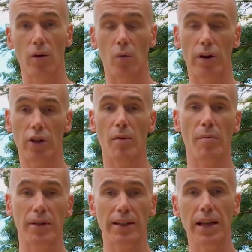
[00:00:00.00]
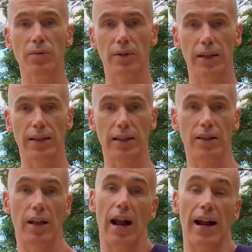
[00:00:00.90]
one of the common mistakes with this
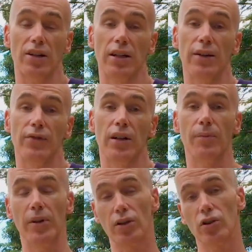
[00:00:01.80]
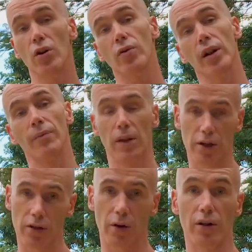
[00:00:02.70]
is actually lifting up this shoulder,
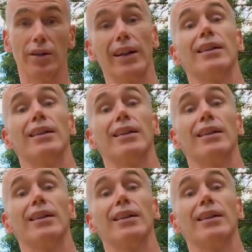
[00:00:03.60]
so it looks like